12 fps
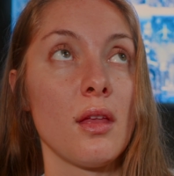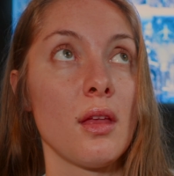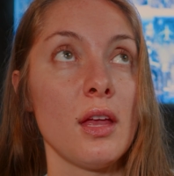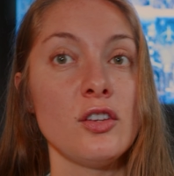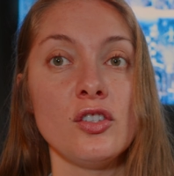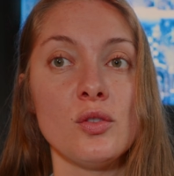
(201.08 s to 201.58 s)

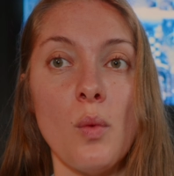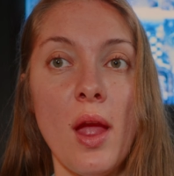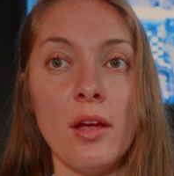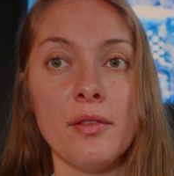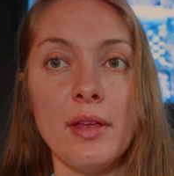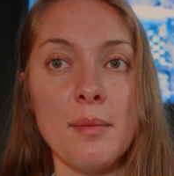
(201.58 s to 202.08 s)
it's just
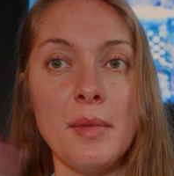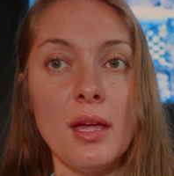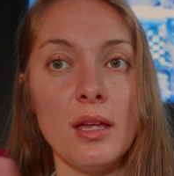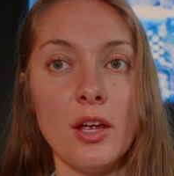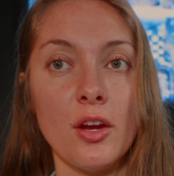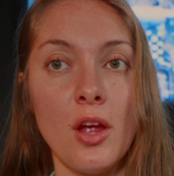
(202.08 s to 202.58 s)
wild. Me
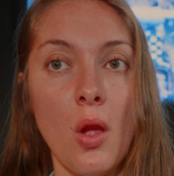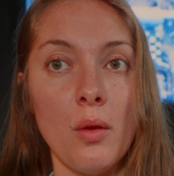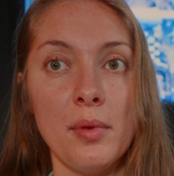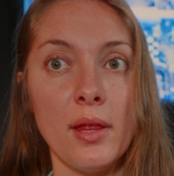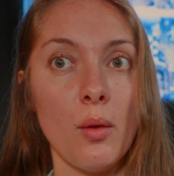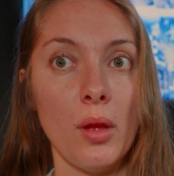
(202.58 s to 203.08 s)
a year ago
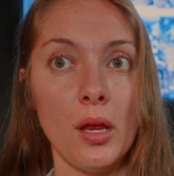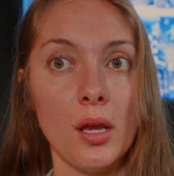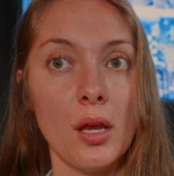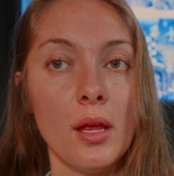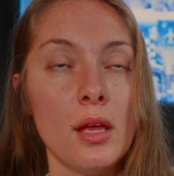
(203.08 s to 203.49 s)
would be like, what?